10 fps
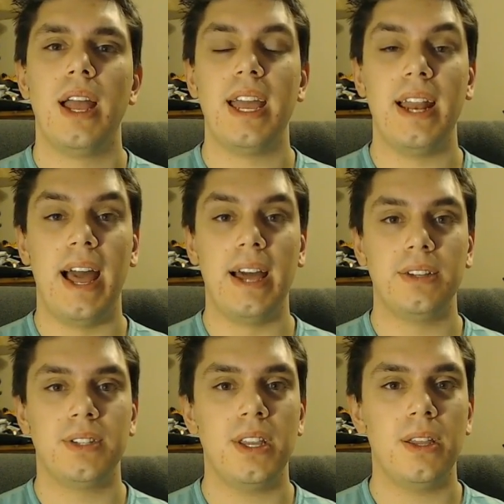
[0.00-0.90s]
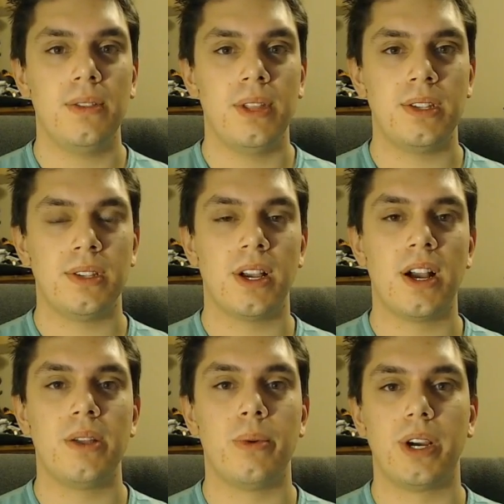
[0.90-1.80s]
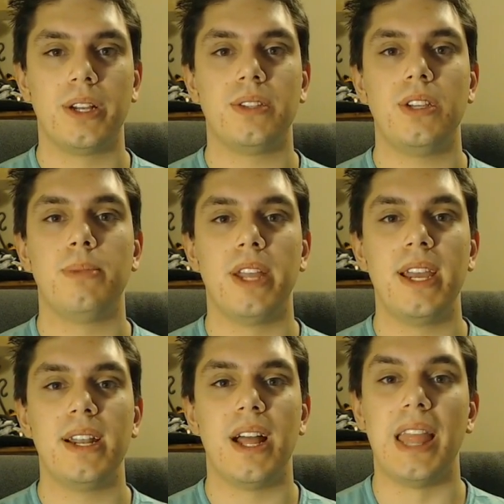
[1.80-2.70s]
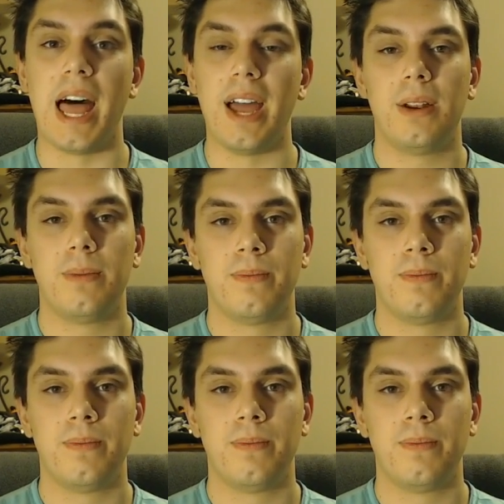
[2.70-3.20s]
and honestly, this is a card that we're going to see played a lot.